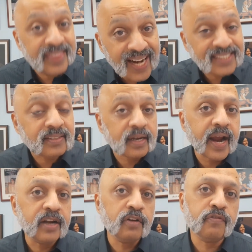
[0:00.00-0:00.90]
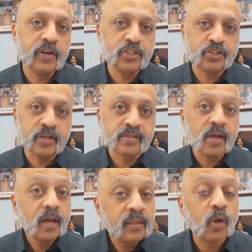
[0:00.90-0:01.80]
That's the kind of
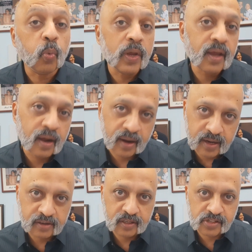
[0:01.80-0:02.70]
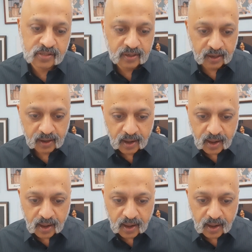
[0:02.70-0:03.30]
richness that we are interested in.